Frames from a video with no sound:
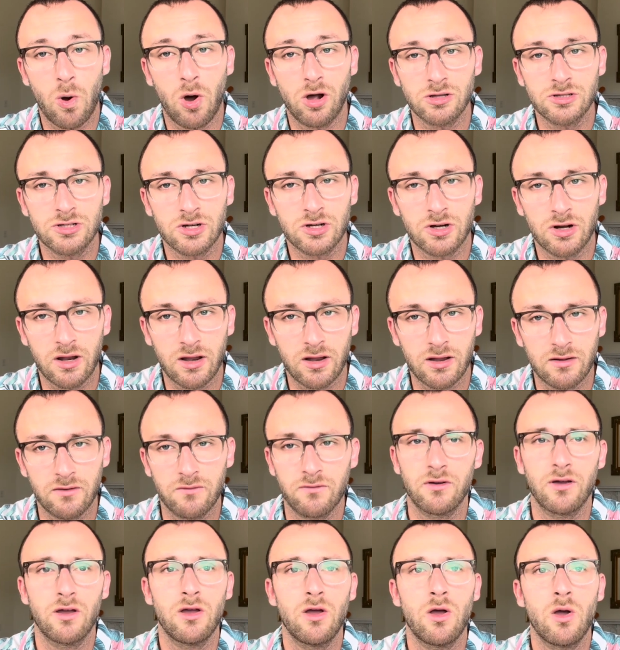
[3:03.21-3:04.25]

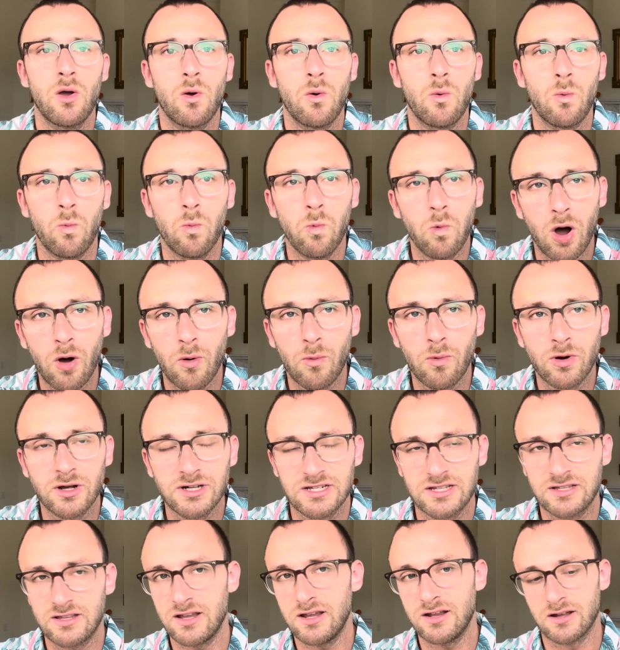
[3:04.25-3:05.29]
alternative. What
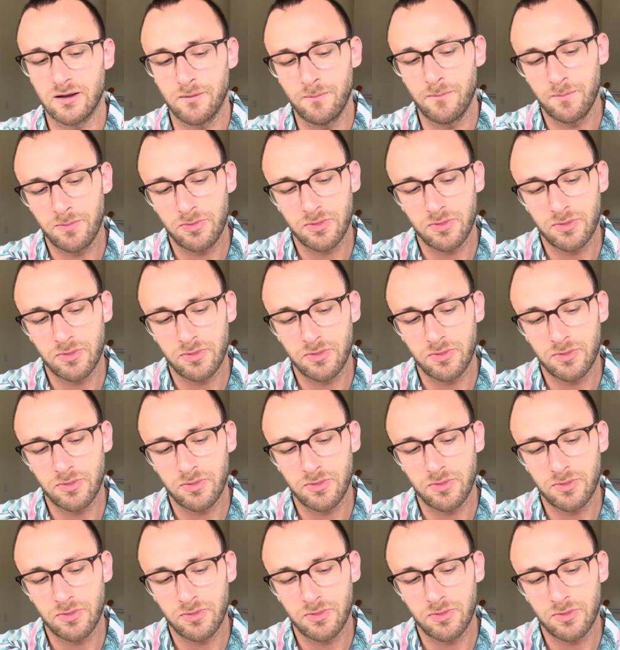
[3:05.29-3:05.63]
was TINA?